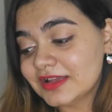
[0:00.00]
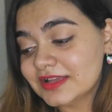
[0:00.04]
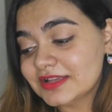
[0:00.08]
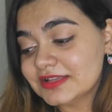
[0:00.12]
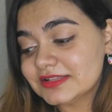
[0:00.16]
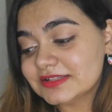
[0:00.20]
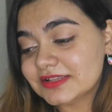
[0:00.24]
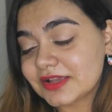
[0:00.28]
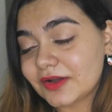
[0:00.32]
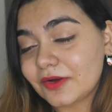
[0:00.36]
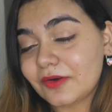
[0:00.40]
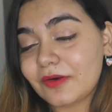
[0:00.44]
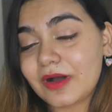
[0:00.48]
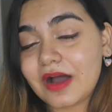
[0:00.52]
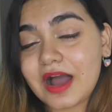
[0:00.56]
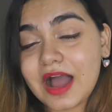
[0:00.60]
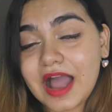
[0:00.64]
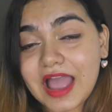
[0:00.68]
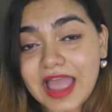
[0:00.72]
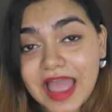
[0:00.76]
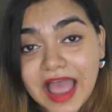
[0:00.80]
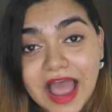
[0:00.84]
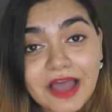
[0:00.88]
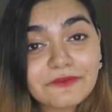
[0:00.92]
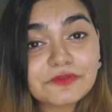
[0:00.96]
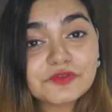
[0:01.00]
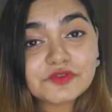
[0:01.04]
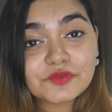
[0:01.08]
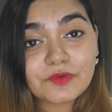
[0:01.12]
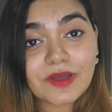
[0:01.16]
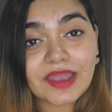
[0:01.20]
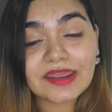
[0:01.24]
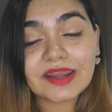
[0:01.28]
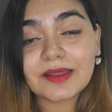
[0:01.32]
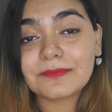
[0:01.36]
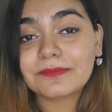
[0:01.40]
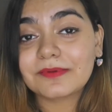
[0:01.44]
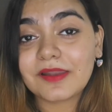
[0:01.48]
So I have
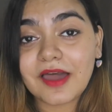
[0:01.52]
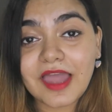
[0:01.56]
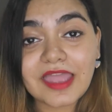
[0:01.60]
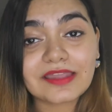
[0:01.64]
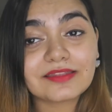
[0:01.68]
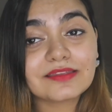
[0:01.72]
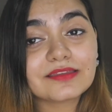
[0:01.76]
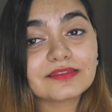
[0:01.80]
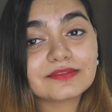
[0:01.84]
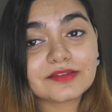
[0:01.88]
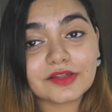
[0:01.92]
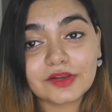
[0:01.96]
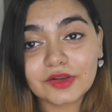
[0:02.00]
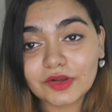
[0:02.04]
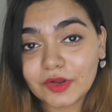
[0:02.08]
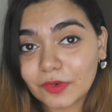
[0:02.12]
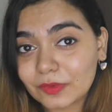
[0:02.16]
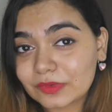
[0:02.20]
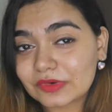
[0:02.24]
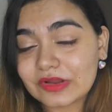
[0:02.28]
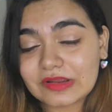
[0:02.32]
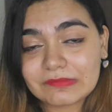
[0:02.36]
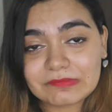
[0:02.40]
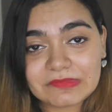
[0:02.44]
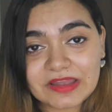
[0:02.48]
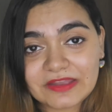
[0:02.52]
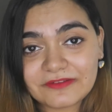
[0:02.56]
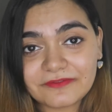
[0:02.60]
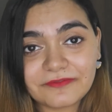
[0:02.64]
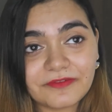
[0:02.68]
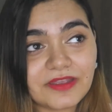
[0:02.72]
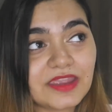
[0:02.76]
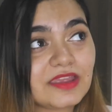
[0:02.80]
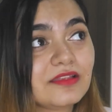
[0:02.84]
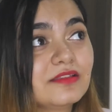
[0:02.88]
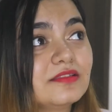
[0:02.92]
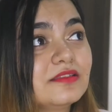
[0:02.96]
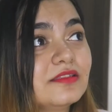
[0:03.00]
tried applying this alone on my
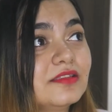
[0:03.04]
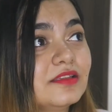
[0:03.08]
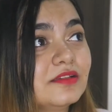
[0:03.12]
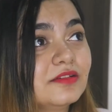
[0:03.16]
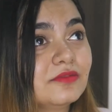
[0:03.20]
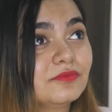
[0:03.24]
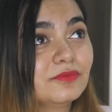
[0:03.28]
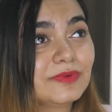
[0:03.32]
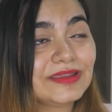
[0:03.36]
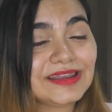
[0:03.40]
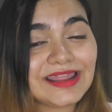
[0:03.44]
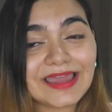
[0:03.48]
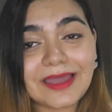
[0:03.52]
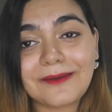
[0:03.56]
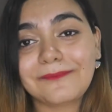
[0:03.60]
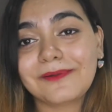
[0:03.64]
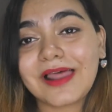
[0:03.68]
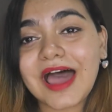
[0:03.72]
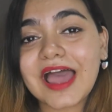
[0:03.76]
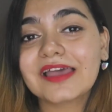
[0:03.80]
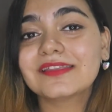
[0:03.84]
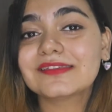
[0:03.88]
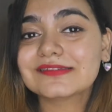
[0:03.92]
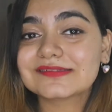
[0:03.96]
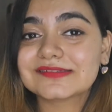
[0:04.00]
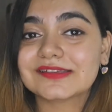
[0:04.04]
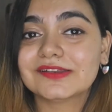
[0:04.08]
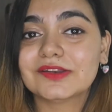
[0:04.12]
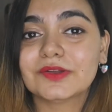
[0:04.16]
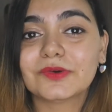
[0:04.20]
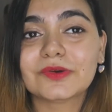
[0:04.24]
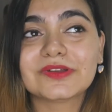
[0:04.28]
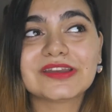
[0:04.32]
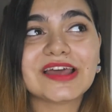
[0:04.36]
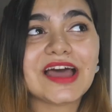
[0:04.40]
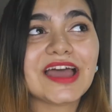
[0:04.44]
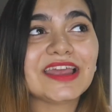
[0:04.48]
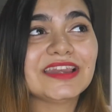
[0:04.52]
face. When I apply this
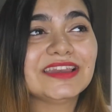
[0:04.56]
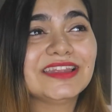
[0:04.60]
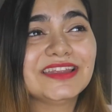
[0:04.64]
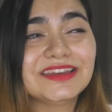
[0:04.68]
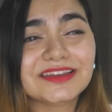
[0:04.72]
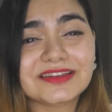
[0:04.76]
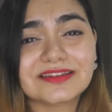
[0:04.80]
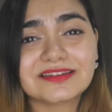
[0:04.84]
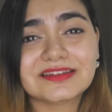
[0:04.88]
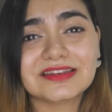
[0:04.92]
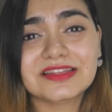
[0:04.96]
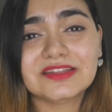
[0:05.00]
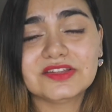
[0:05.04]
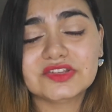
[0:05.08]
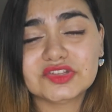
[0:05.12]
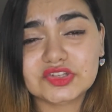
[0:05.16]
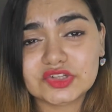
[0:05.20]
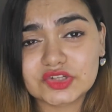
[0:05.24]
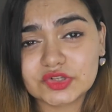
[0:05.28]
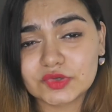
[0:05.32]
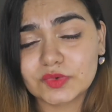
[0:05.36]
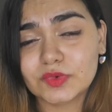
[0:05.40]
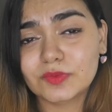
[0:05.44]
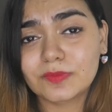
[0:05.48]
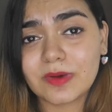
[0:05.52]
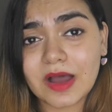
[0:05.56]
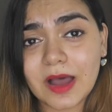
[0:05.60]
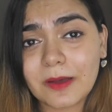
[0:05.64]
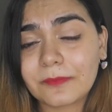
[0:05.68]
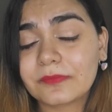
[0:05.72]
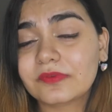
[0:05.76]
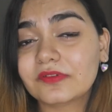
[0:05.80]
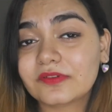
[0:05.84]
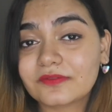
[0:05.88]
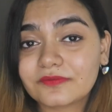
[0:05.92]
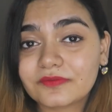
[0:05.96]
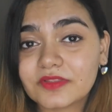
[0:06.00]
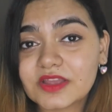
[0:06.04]
alone, I need at least 2
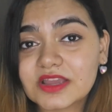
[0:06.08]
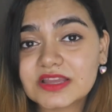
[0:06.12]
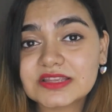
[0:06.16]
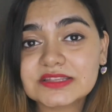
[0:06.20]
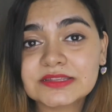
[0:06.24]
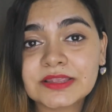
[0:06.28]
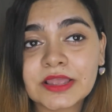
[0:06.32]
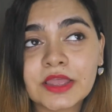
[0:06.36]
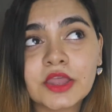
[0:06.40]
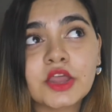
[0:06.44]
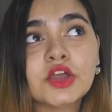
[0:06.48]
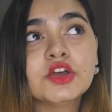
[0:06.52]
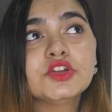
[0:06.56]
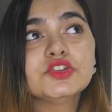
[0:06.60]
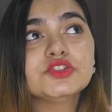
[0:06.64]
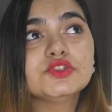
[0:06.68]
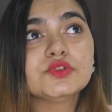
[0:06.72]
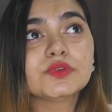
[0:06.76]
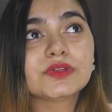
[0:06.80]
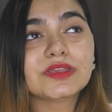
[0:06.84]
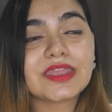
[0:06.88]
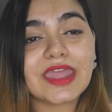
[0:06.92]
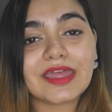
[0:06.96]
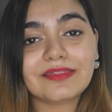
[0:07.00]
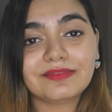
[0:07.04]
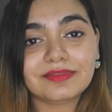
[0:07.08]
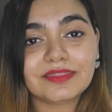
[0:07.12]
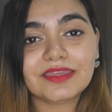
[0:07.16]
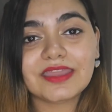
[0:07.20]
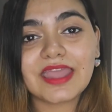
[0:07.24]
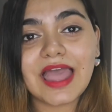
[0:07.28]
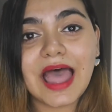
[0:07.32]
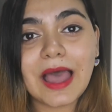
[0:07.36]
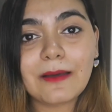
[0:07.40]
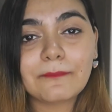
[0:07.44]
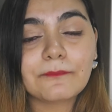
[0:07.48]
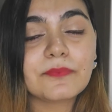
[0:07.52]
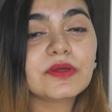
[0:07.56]
pumps of this to get the
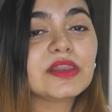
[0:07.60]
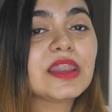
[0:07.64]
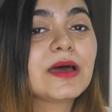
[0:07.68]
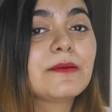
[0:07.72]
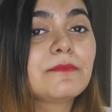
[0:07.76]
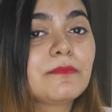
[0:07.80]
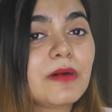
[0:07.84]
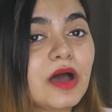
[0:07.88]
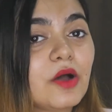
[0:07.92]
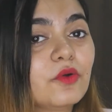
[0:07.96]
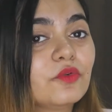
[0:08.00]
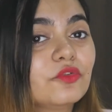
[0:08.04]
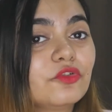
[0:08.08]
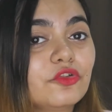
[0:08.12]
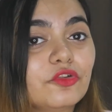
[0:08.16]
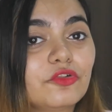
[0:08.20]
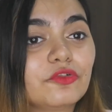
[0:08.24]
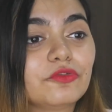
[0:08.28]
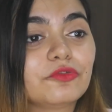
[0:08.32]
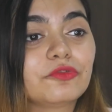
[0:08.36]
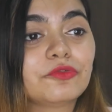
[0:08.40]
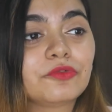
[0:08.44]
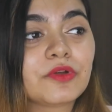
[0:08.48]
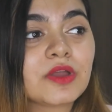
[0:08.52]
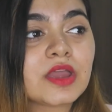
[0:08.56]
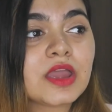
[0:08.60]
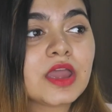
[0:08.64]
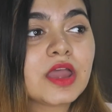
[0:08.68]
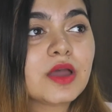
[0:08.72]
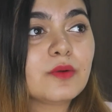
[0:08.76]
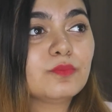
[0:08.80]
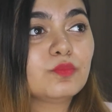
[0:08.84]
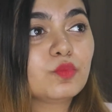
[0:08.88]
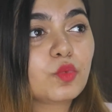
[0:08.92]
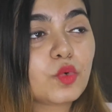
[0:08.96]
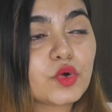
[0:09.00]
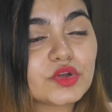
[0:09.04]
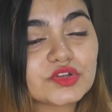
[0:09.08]
ample amount of
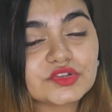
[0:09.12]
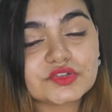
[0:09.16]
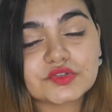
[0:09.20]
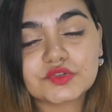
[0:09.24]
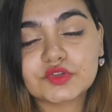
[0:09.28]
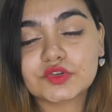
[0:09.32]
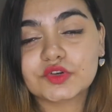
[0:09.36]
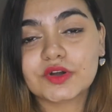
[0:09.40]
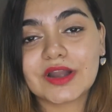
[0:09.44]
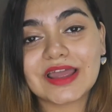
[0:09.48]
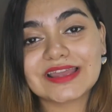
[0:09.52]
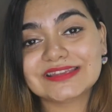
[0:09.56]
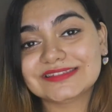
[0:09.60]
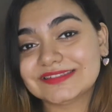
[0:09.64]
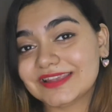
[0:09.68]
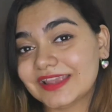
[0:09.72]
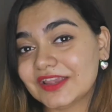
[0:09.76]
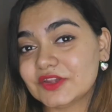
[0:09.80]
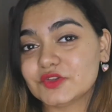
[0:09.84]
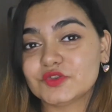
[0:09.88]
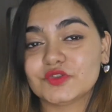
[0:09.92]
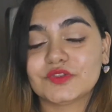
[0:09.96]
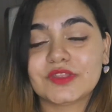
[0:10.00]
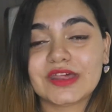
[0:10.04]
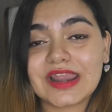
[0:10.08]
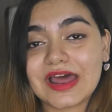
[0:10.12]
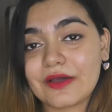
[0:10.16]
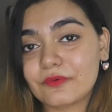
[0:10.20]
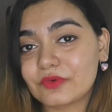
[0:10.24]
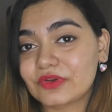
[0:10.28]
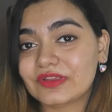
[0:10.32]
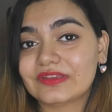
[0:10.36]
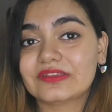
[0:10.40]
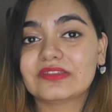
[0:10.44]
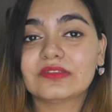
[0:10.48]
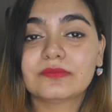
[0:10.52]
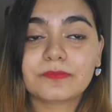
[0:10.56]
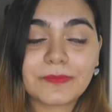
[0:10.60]
moisturization that I would
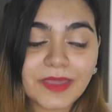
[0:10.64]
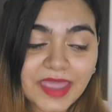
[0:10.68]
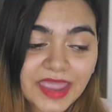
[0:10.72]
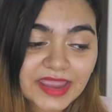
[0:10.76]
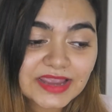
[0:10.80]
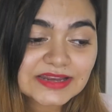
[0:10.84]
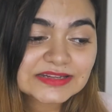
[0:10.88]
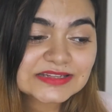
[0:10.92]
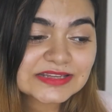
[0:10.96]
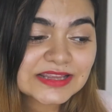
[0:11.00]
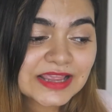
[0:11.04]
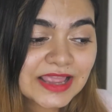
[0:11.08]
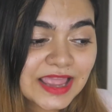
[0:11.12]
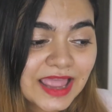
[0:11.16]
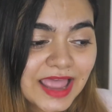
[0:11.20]
expect.